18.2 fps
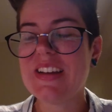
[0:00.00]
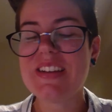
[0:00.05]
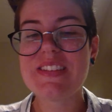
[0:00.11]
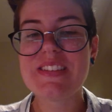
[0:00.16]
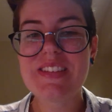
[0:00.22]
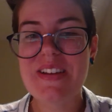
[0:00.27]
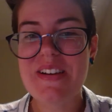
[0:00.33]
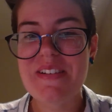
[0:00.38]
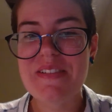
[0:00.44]

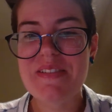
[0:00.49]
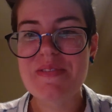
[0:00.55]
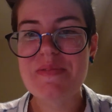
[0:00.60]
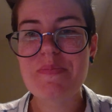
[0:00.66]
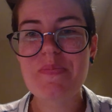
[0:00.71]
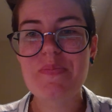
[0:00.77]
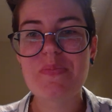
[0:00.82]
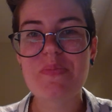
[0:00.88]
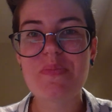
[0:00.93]
So
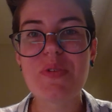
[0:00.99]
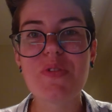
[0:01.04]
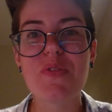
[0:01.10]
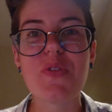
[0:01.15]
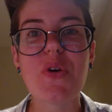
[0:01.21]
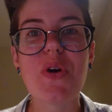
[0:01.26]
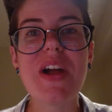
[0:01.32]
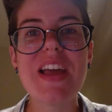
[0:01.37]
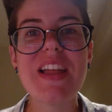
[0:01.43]

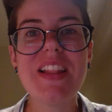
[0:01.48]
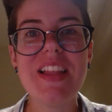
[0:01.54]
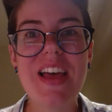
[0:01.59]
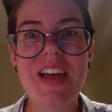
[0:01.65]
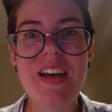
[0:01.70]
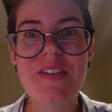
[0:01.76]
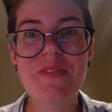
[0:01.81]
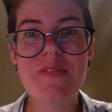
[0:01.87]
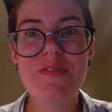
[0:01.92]
before I
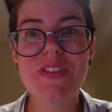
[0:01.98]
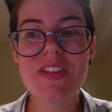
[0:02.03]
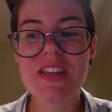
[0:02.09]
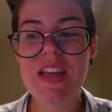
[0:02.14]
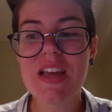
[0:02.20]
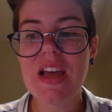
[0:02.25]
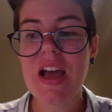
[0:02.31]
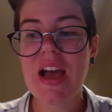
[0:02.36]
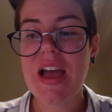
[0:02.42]
left,
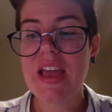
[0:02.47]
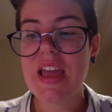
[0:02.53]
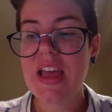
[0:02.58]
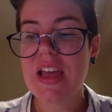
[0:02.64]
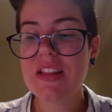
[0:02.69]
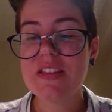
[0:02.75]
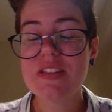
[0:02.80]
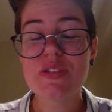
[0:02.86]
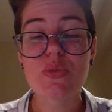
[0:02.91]
I
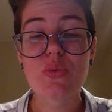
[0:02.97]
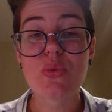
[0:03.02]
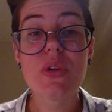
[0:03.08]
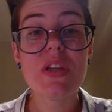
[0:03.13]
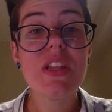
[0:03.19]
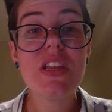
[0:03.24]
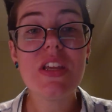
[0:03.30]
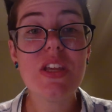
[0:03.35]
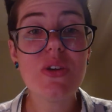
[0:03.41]
had this
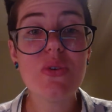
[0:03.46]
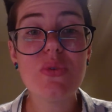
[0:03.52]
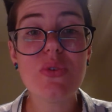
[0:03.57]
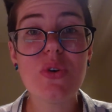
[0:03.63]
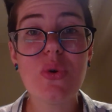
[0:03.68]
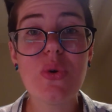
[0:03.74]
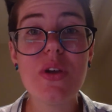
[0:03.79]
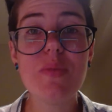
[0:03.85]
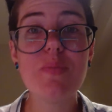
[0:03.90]
really cute
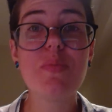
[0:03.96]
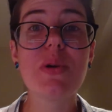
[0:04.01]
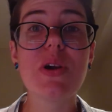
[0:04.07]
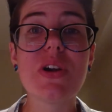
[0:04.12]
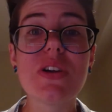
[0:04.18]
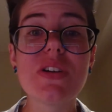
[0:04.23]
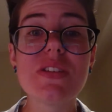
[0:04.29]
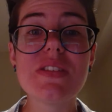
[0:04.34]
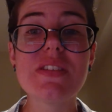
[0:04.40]
coin
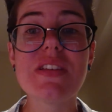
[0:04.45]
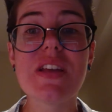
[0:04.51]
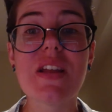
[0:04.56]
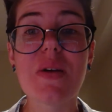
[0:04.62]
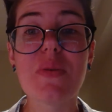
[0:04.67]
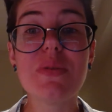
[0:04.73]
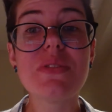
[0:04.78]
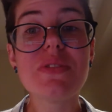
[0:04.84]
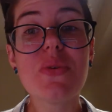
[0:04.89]
purse and
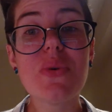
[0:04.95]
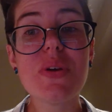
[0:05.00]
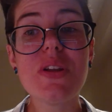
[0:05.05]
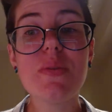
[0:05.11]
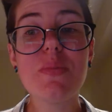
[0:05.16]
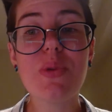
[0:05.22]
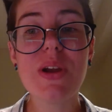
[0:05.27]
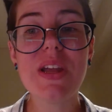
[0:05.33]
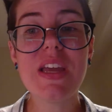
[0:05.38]
I was going
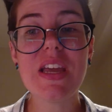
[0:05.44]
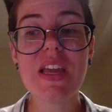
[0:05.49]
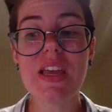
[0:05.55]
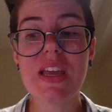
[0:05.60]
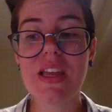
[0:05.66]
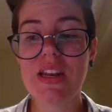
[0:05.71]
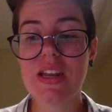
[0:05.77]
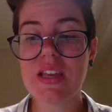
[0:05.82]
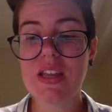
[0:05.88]
to bring
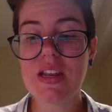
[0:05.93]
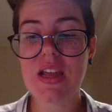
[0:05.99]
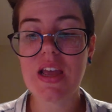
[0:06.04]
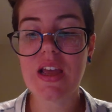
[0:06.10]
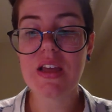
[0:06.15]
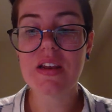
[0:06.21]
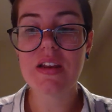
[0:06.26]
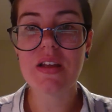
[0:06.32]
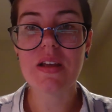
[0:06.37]
it. It
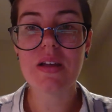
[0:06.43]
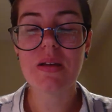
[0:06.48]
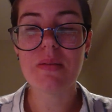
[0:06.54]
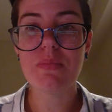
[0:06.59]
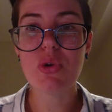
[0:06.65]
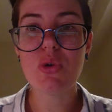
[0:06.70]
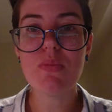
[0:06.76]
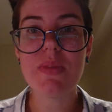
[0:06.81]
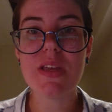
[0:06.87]
had a
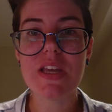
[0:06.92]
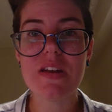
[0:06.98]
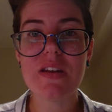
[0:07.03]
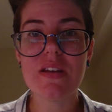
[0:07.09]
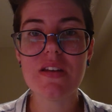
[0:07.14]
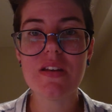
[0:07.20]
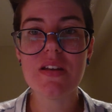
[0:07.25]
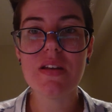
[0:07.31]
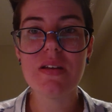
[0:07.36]

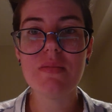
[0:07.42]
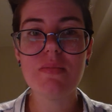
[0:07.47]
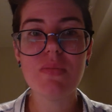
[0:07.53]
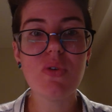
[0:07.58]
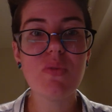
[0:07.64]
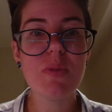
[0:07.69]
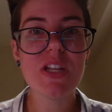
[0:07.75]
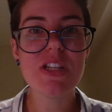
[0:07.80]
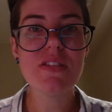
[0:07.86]

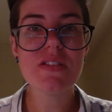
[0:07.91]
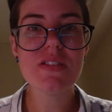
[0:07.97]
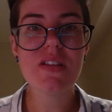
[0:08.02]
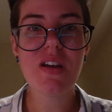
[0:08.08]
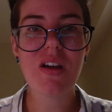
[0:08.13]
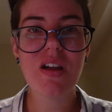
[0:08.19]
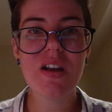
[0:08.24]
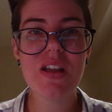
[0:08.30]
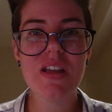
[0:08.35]
Moomin's
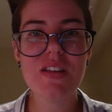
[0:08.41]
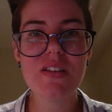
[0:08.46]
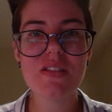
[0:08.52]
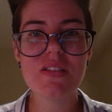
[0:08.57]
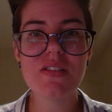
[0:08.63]
on it.